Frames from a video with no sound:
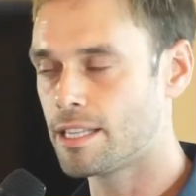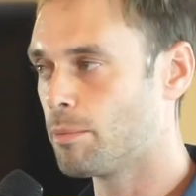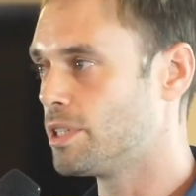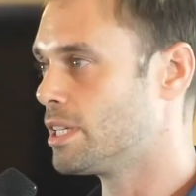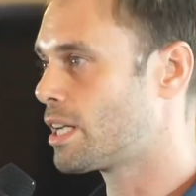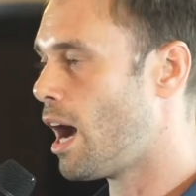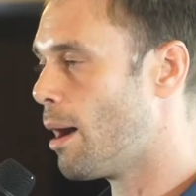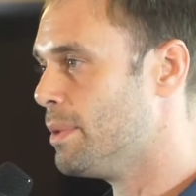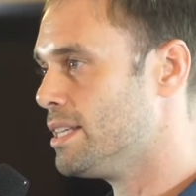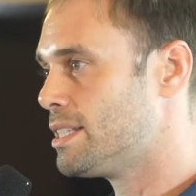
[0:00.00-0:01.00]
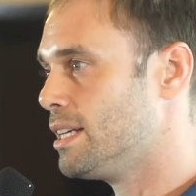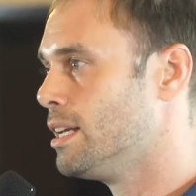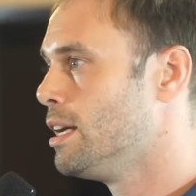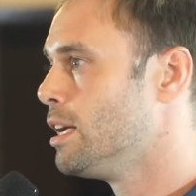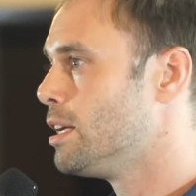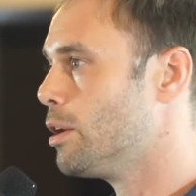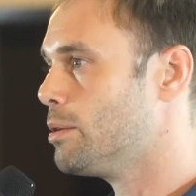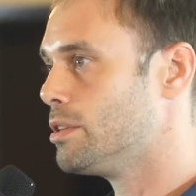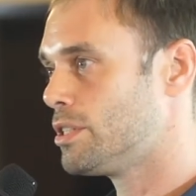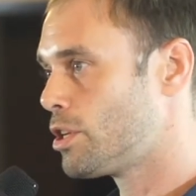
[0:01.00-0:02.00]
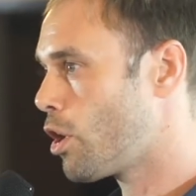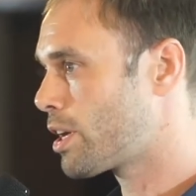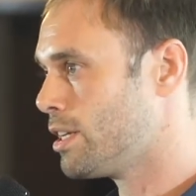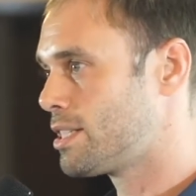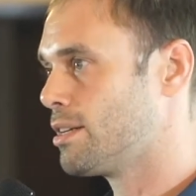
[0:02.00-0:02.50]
something, commenting, you know, talking to